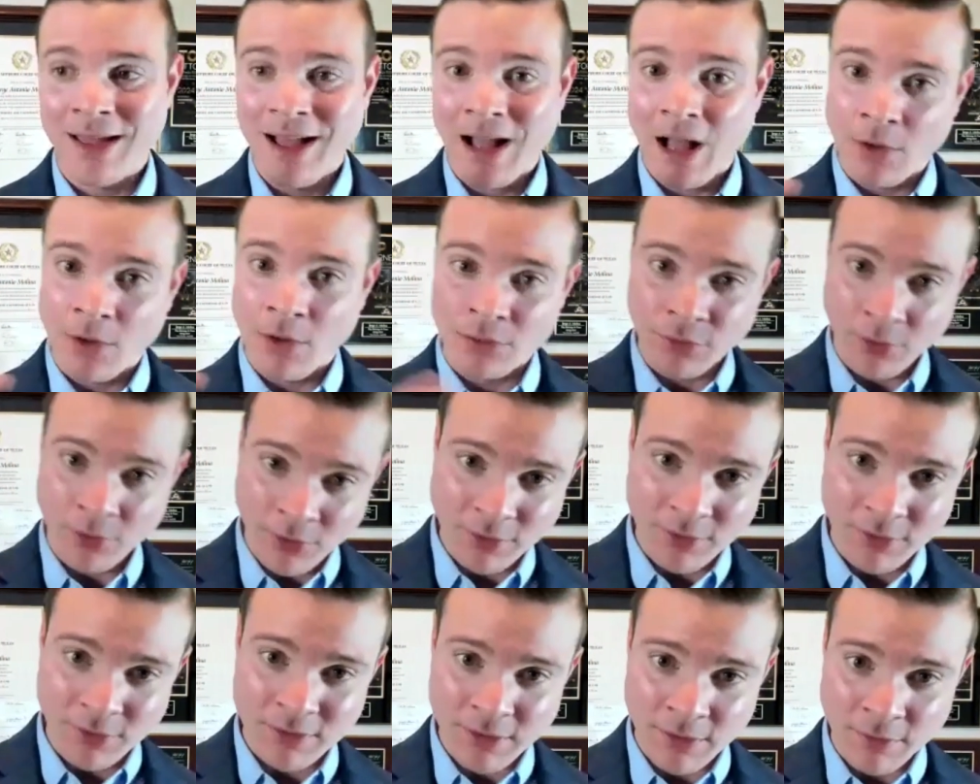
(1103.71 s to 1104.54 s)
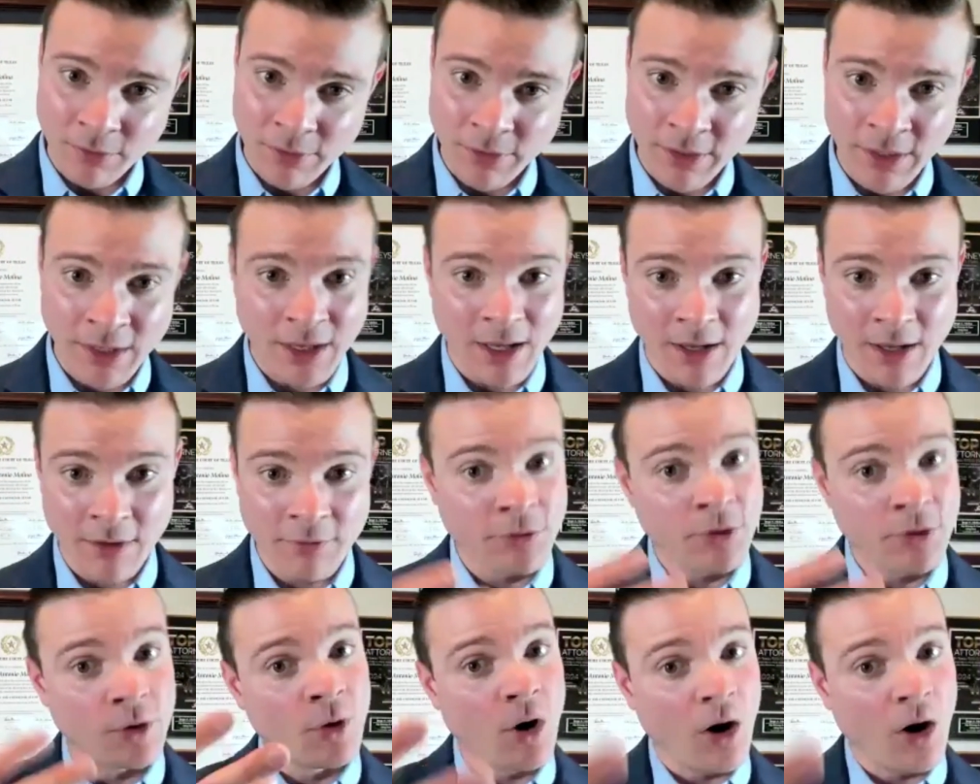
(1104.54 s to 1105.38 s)
Alternatively,
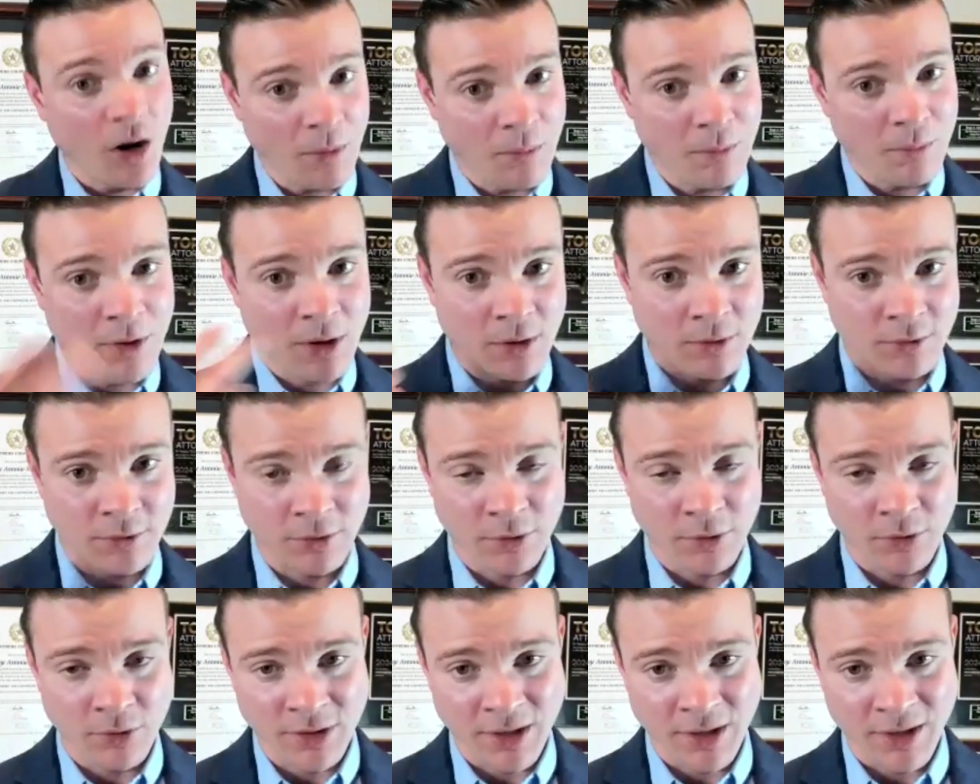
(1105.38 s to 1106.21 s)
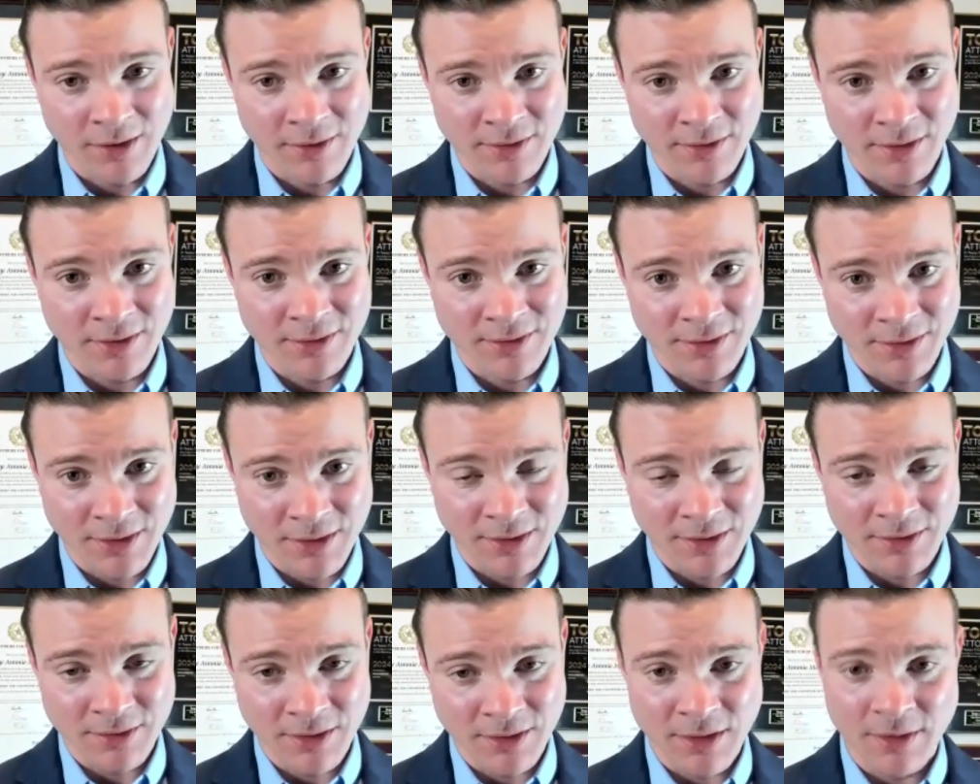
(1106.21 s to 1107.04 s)
if you are married to a United States
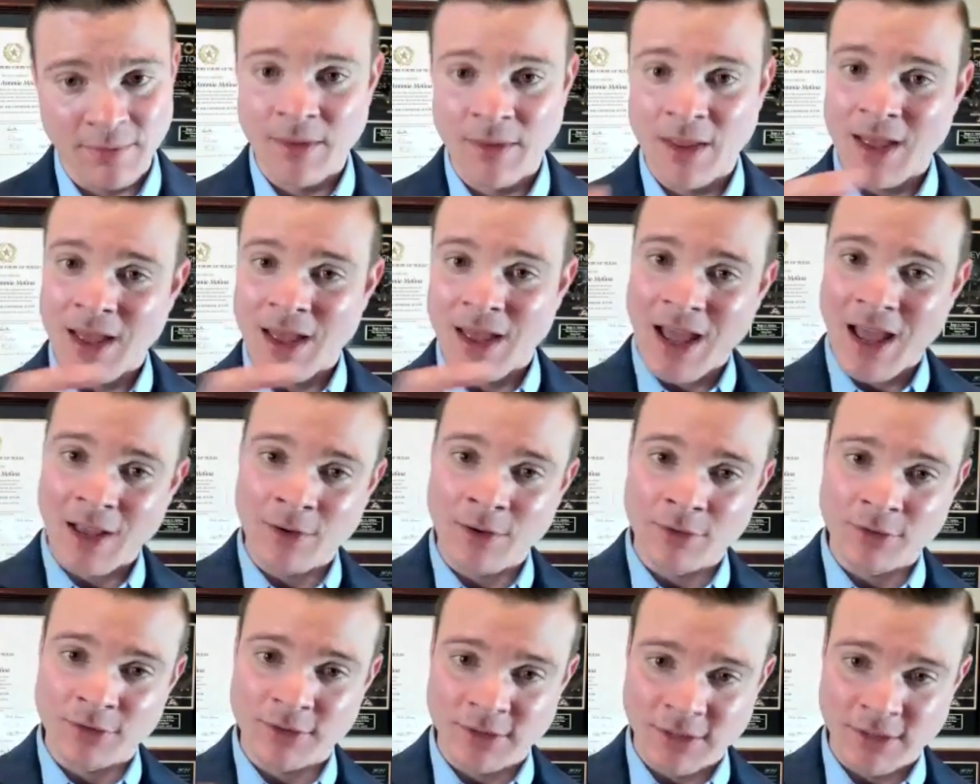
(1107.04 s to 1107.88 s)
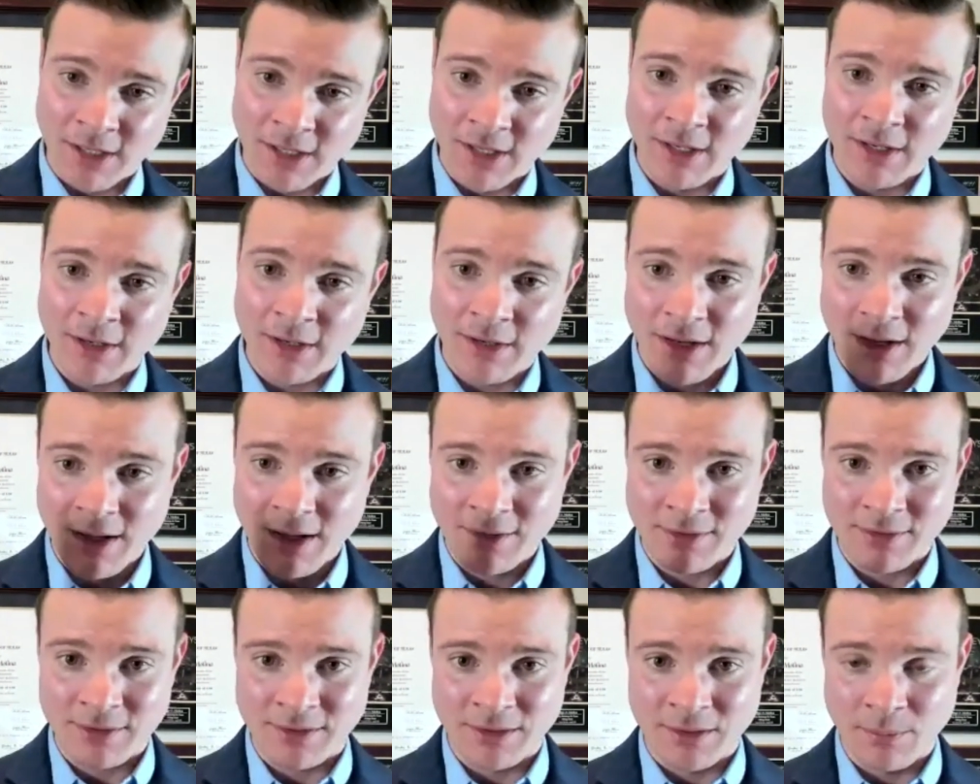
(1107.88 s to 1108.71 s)
citizen and your son
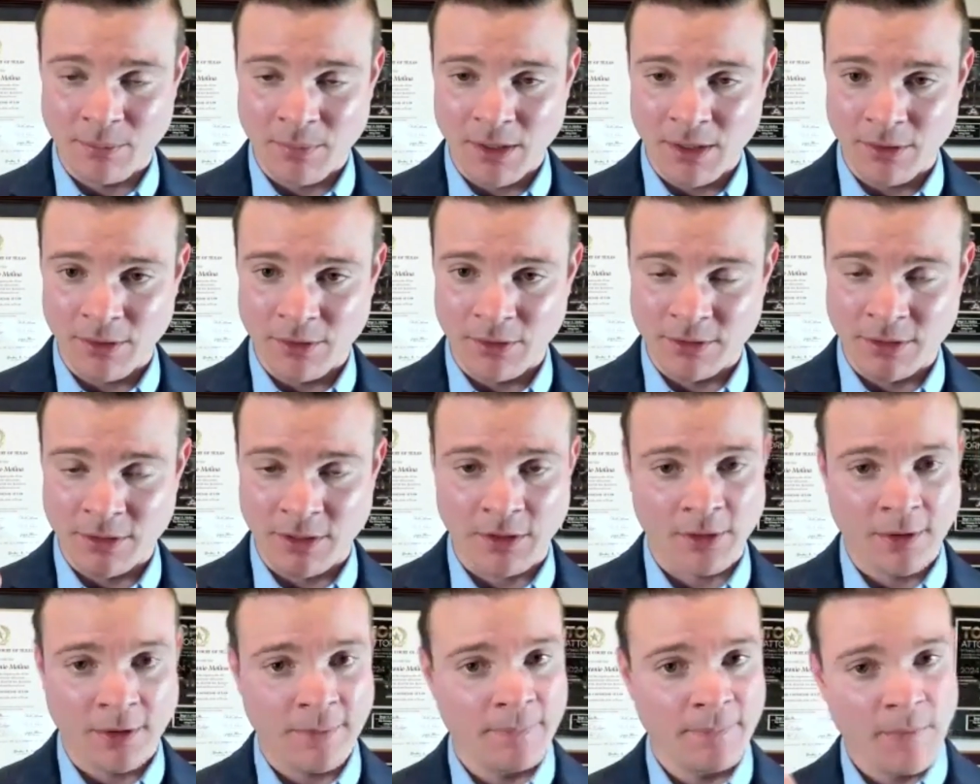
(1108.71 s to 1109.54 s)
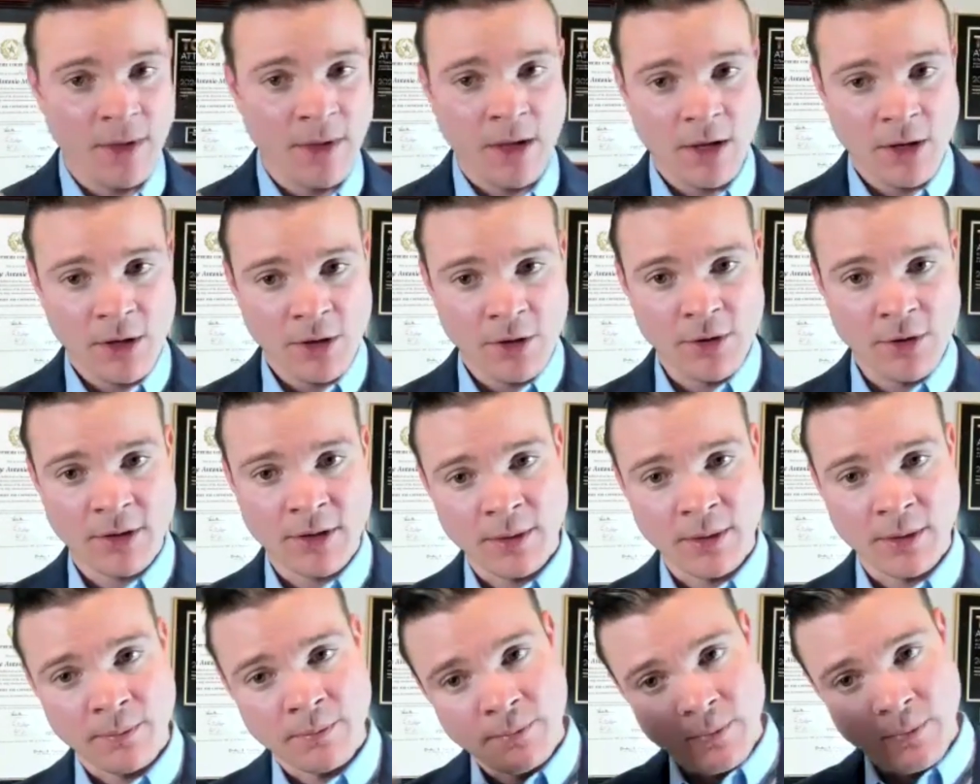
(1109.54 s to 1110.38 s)
is in the military, you
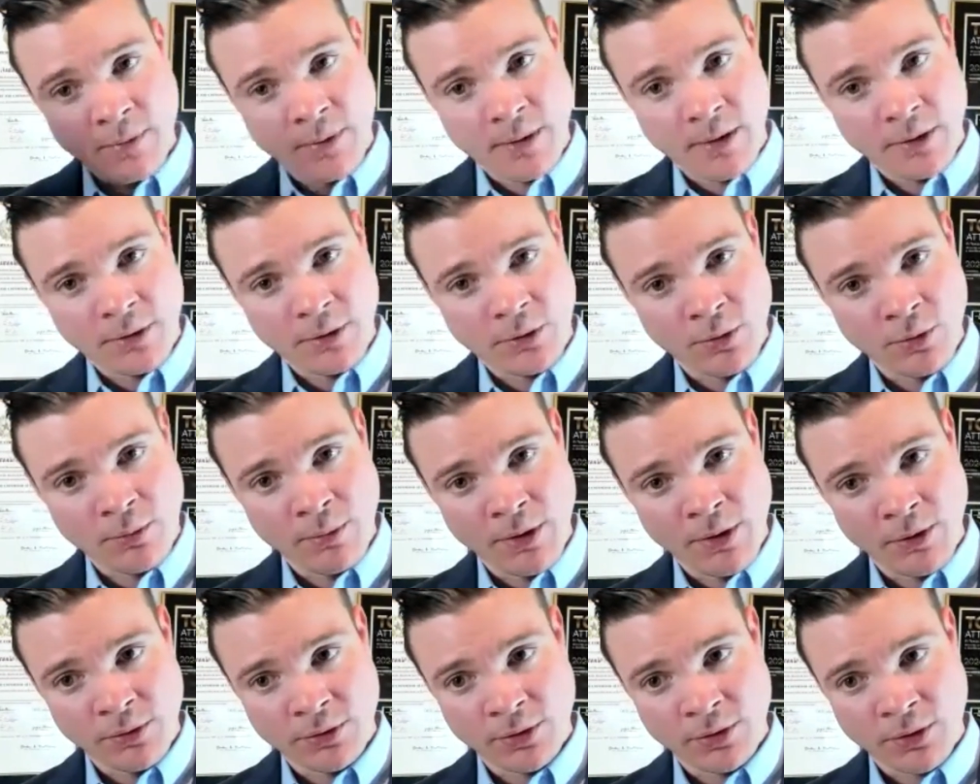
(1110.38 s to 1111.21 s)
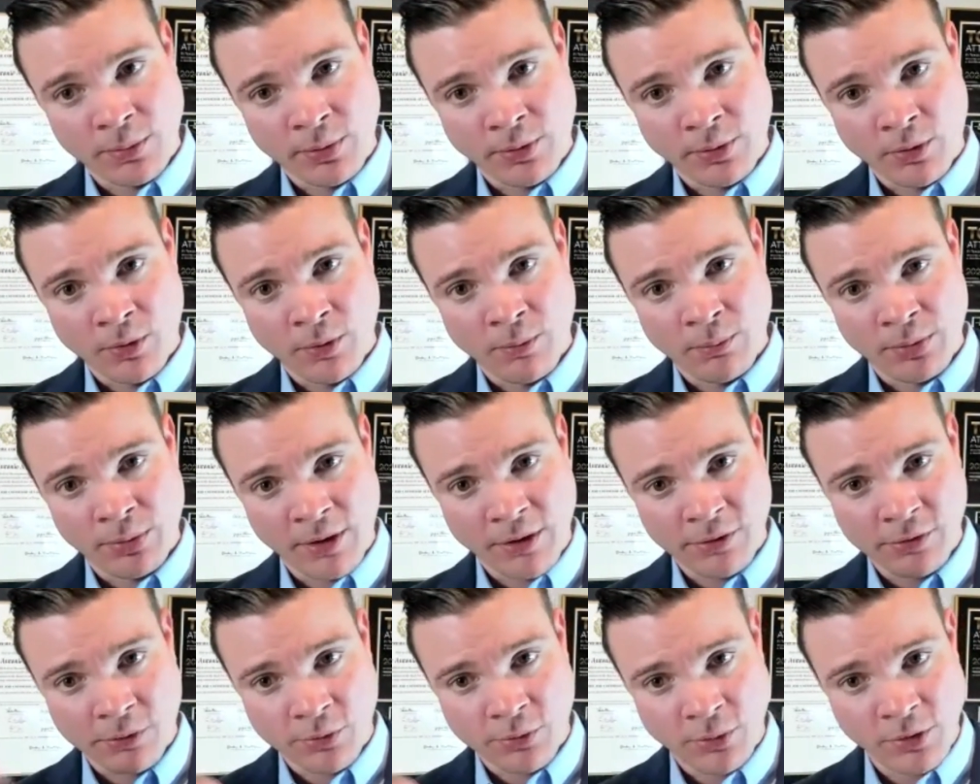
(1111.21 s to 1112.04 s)
can do military parole in
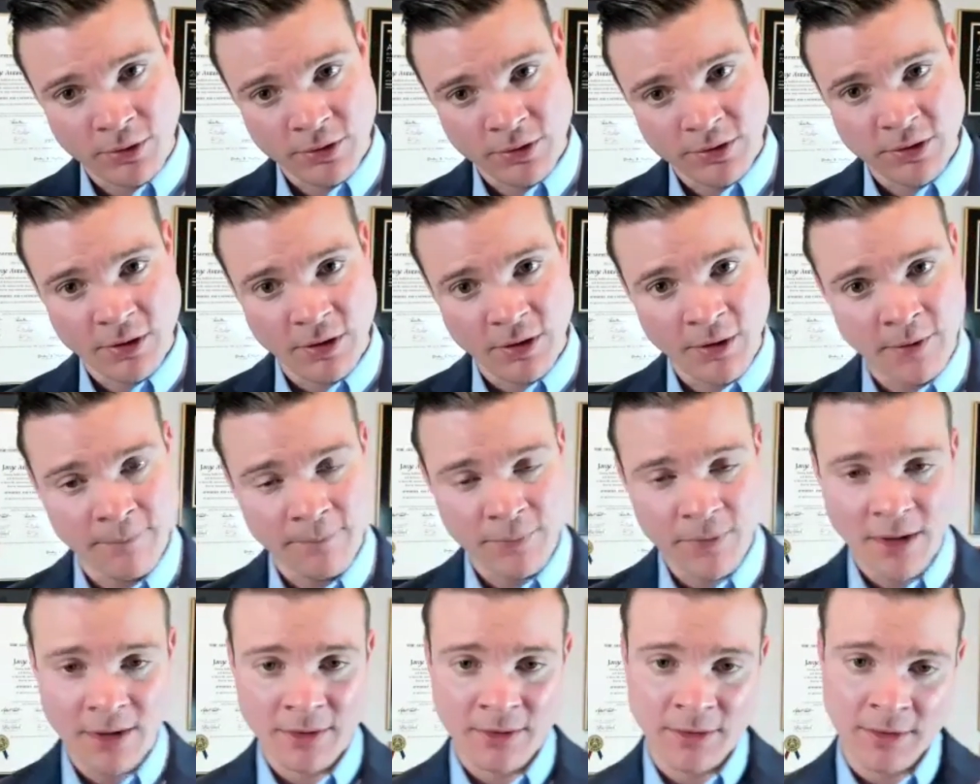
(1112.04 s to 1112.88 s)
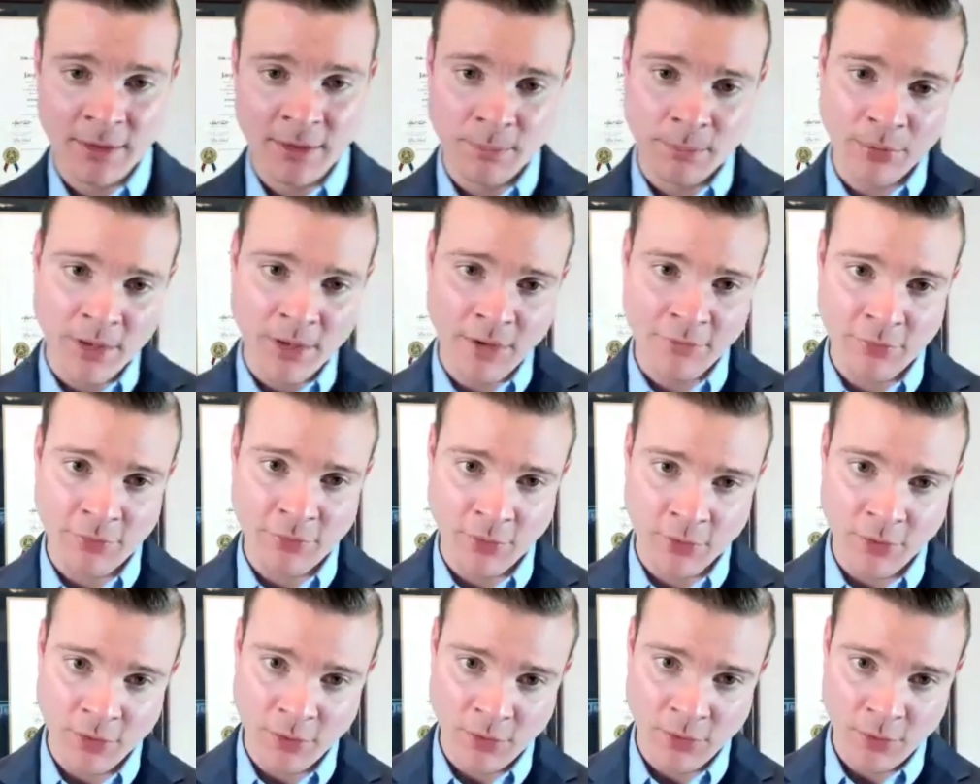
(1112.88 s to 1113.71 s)
place through your son and then apply
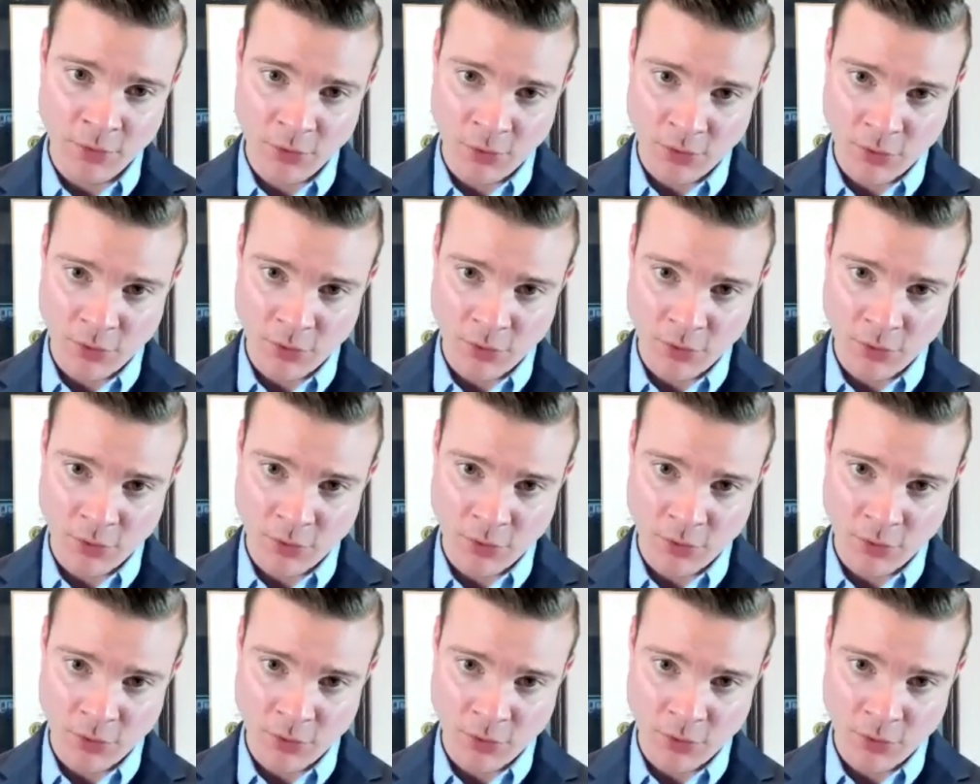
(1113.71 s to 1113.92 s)
for